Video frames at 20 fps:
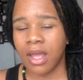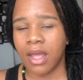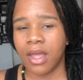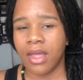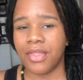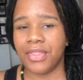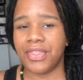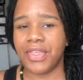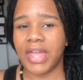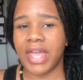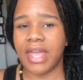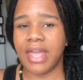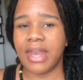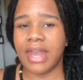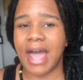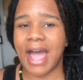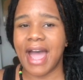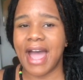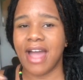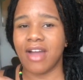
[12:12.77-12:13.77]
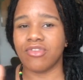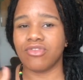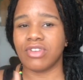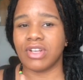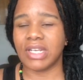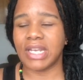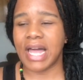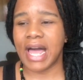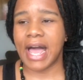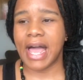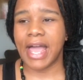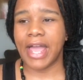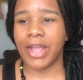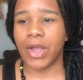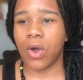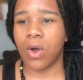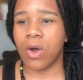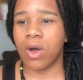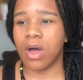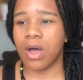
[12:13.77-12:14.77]
than I
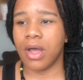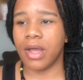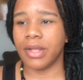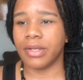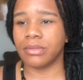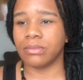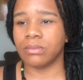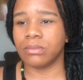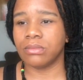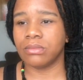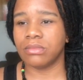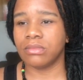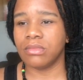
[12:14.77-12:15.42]
rely on